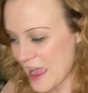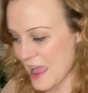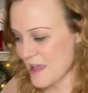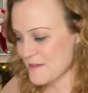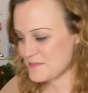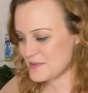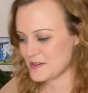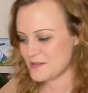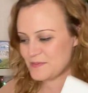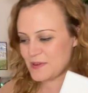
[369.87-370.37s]

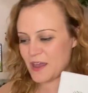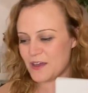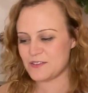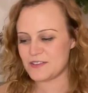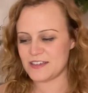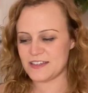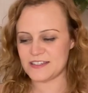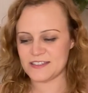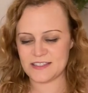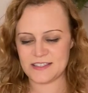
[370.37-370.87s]
happy about
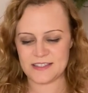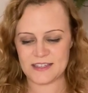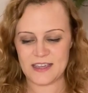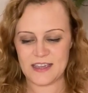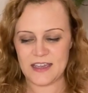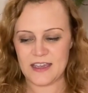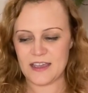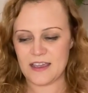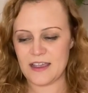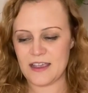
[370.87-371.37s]
this.
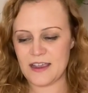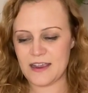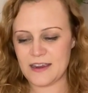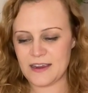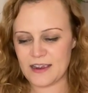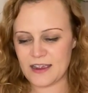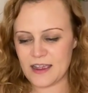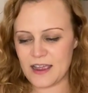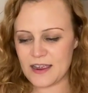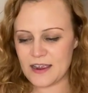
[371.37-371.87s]

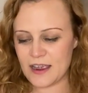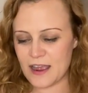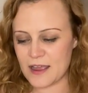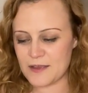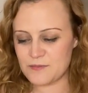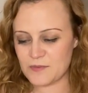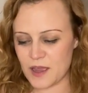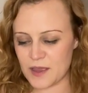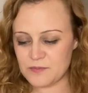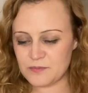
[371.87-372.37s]

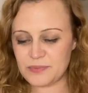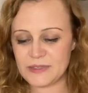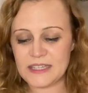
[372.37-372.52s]
I'm